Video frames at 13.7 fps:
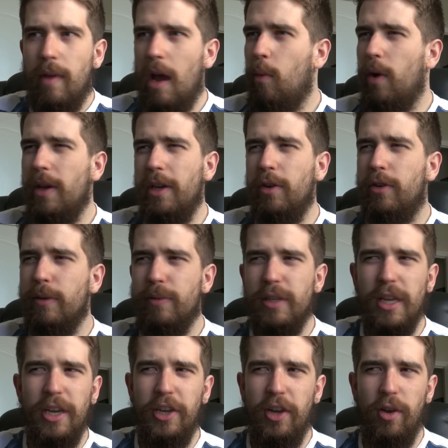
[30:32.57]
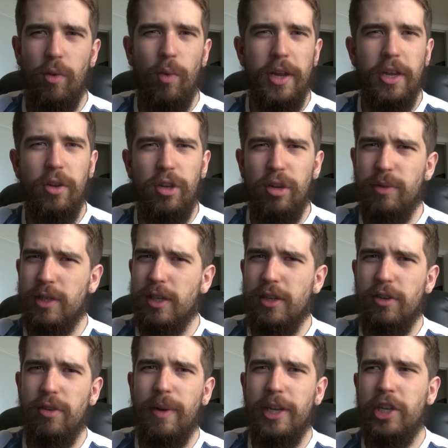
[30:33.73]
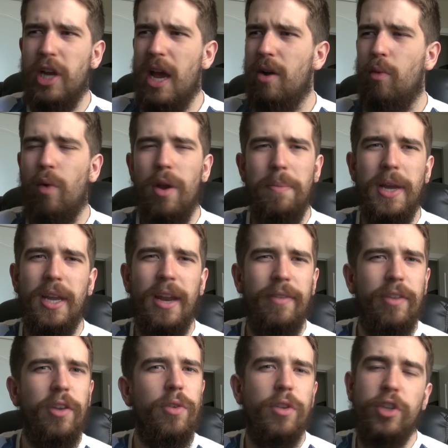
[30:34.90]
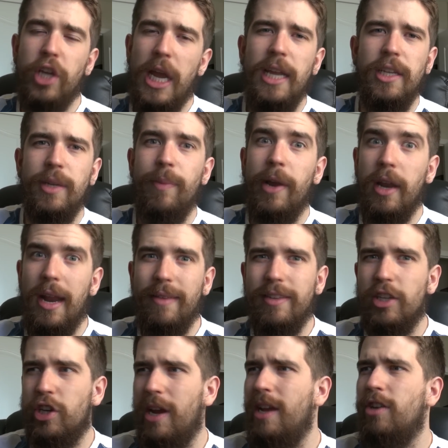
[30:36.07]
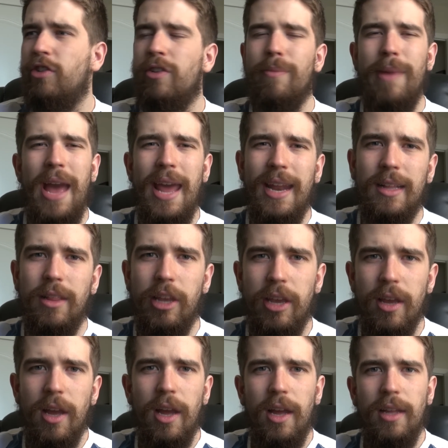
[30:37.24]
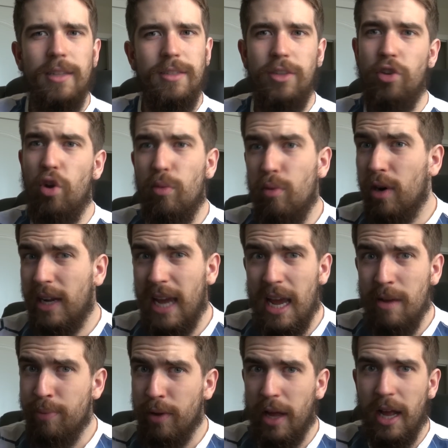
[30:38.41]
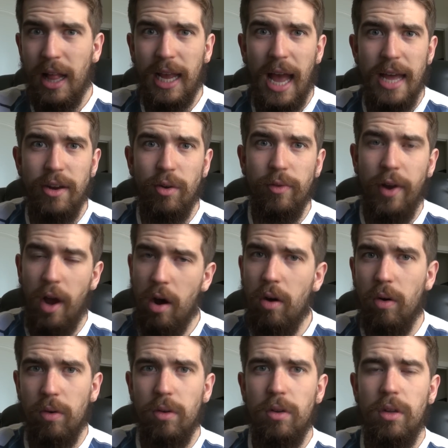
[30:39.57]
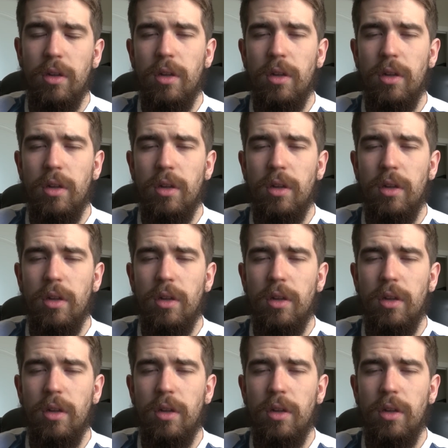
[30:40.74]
at what YouTube's going to do, what YouTube is going to do to my channel. What am I going to have to do to change? Am I going to have to change dramatically? No more gameplay. Like, I don't know.